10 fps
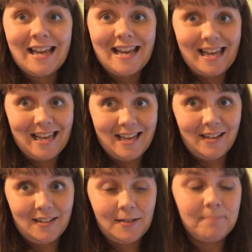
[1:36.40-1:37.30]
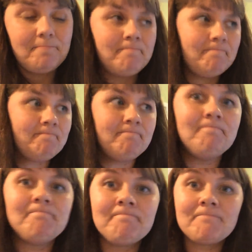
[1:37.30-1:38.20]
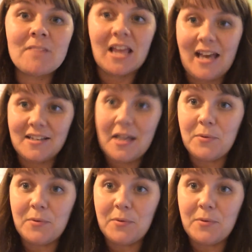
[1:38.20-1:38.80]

and as I